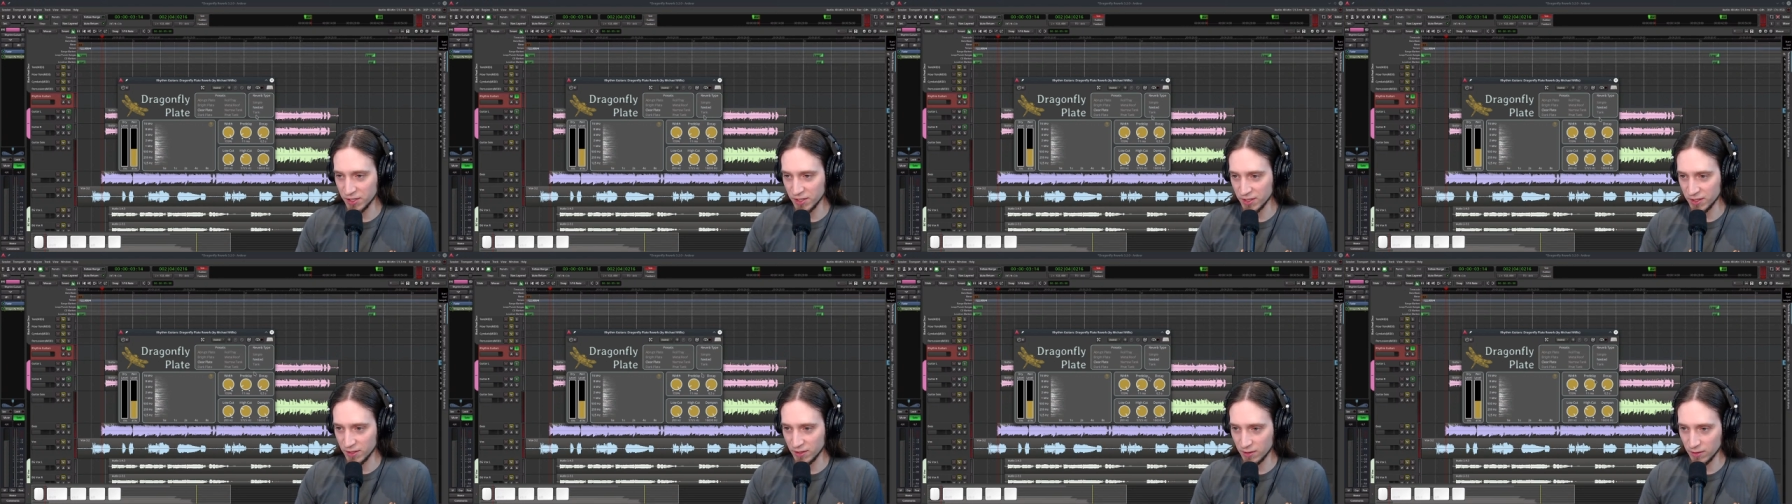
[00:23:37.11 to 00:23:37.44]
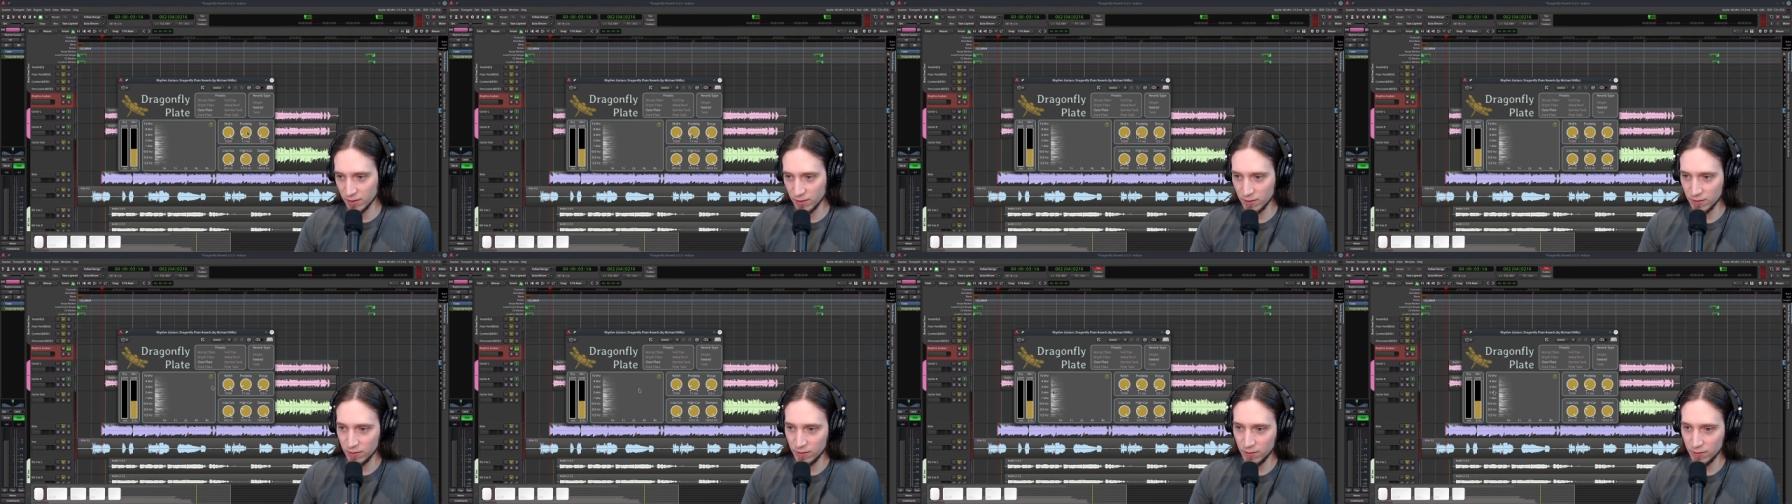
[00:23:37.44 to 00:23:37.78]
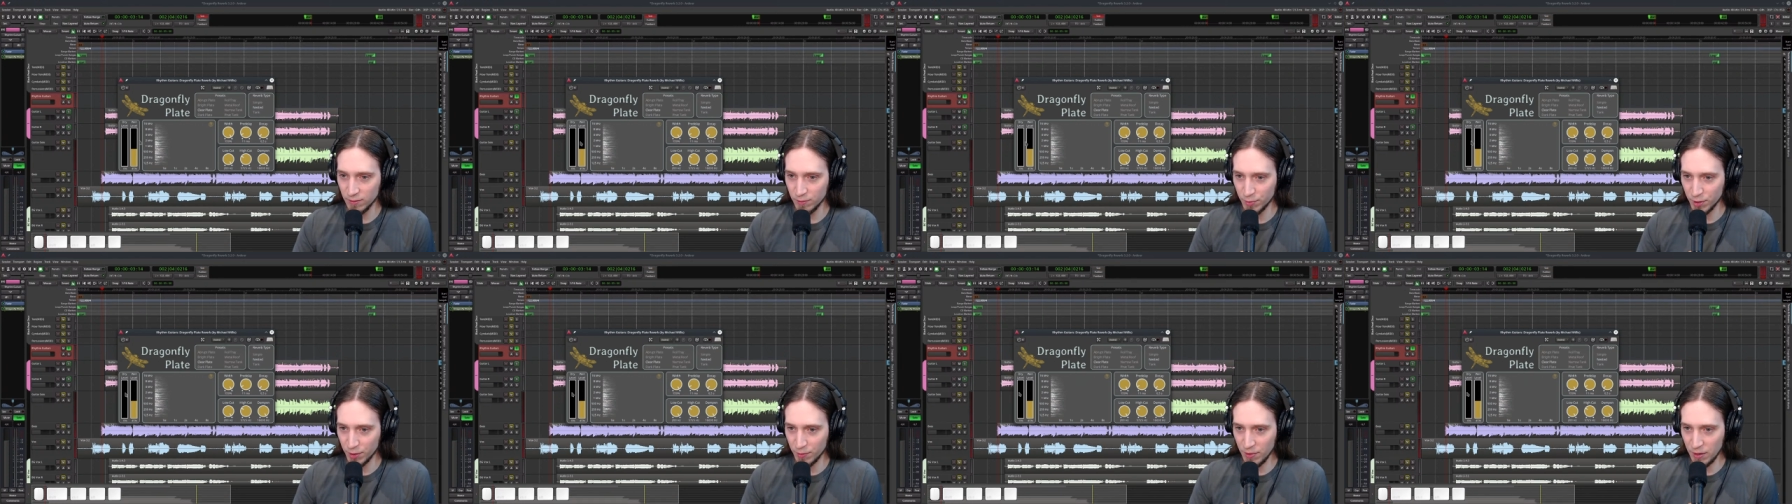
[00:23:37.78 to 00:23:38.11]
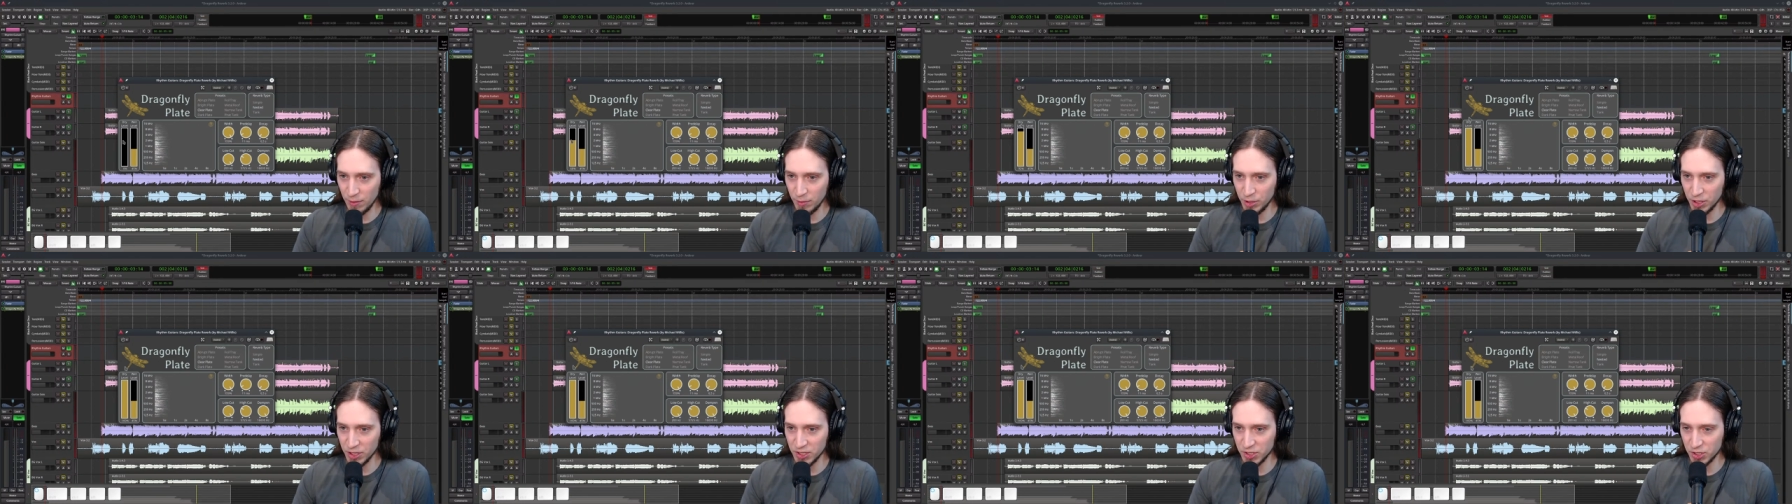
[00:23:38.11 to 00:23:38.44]
it. But
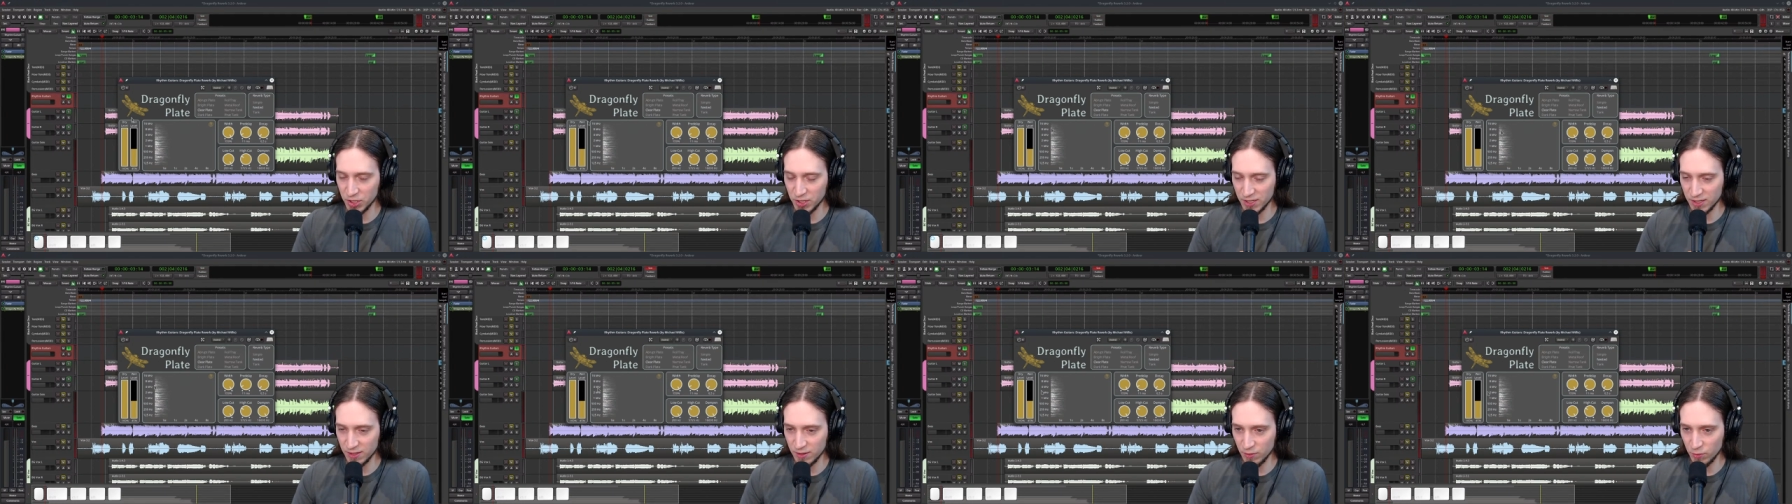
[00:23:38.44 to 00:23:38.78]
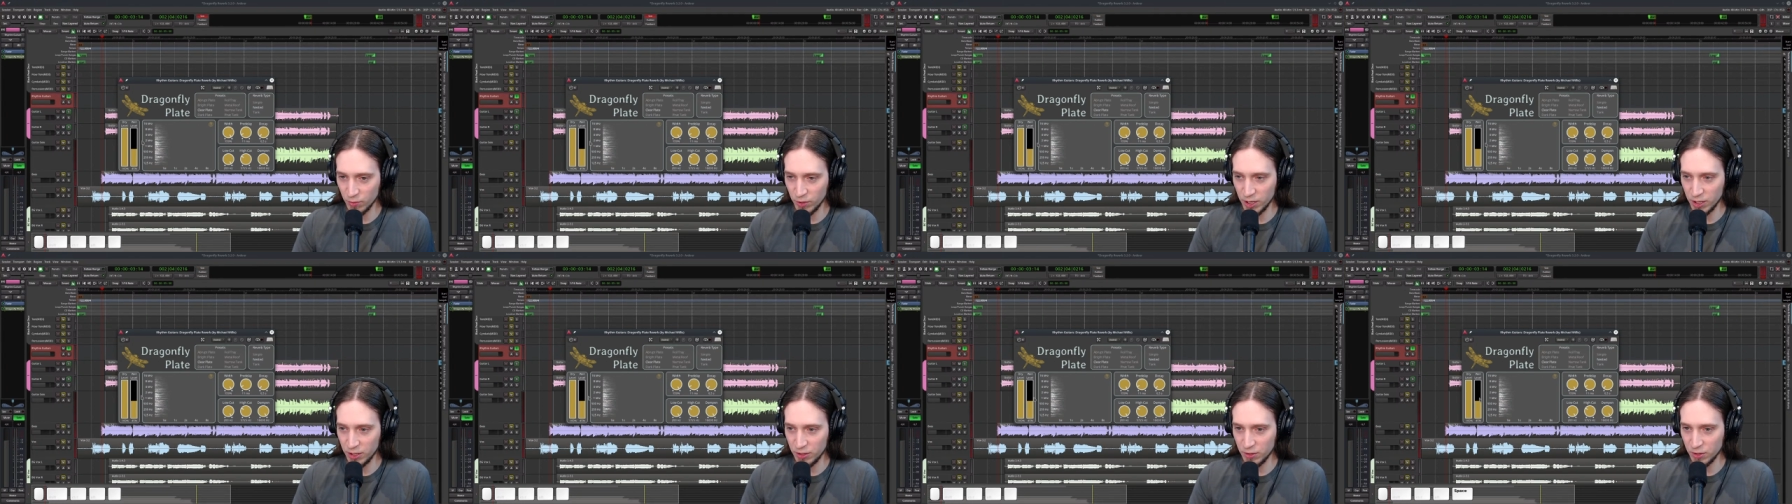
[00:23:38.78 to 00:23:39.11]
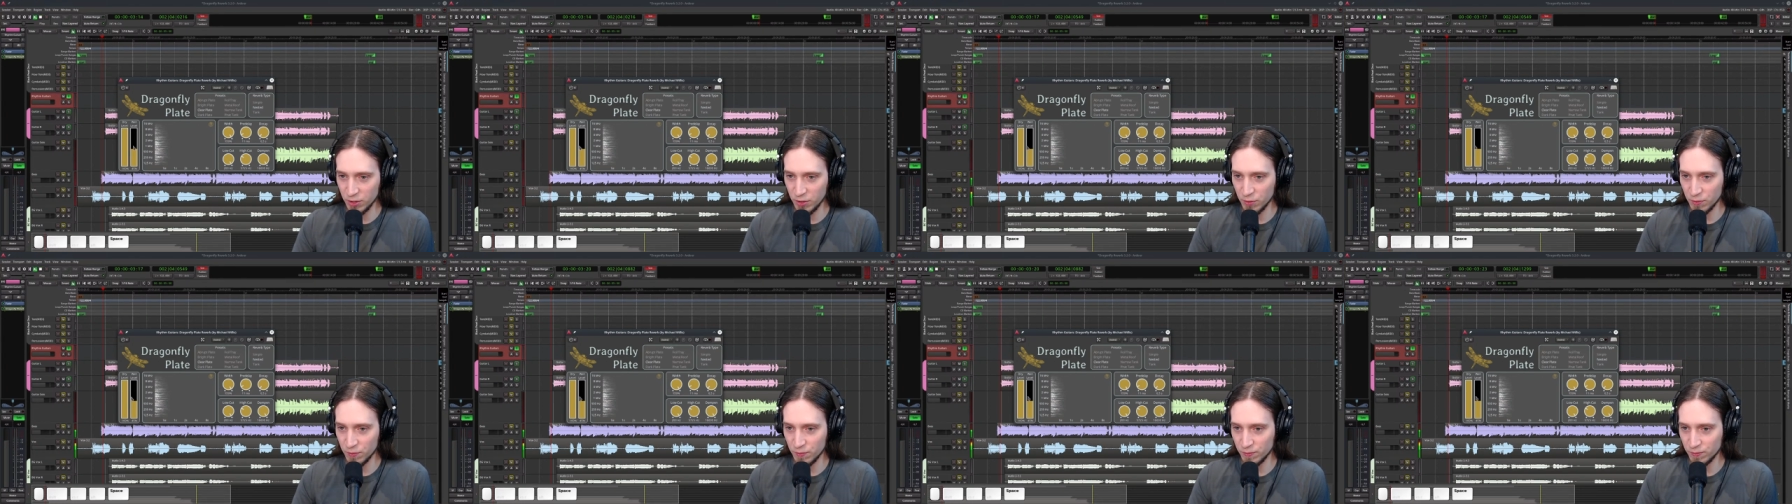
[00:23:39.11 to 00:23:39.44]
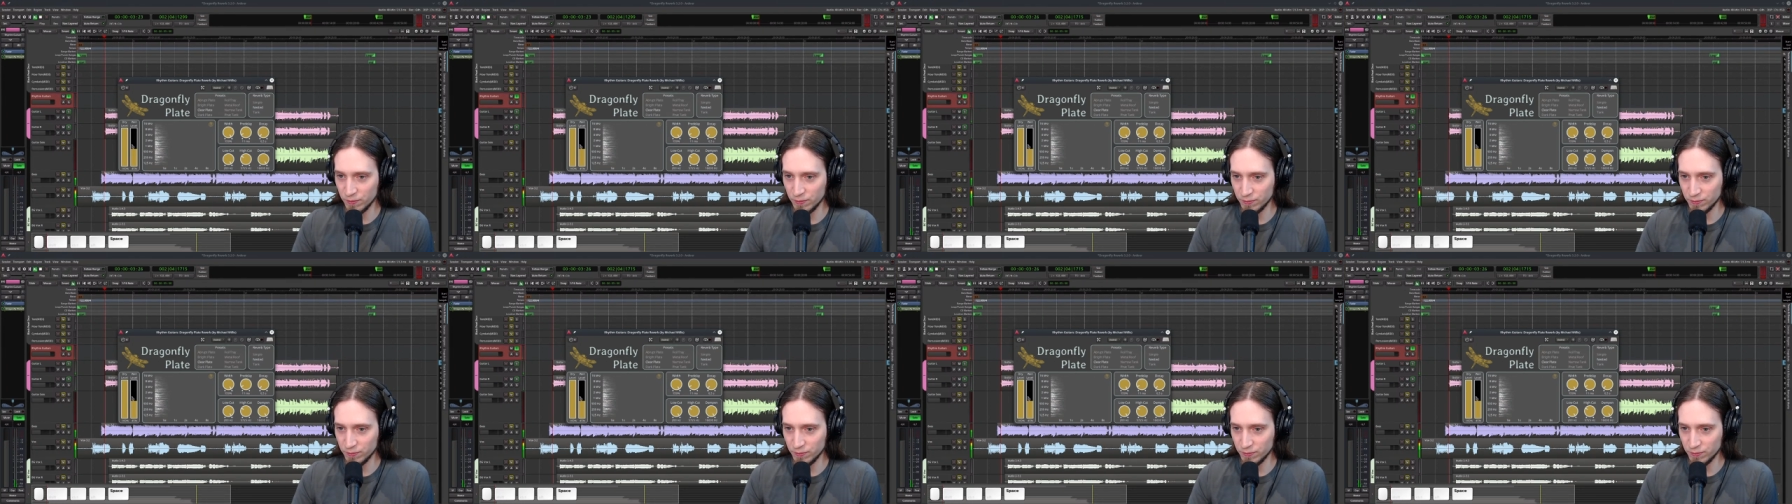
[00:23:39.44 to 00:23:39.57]
maybe that's just the way, you know.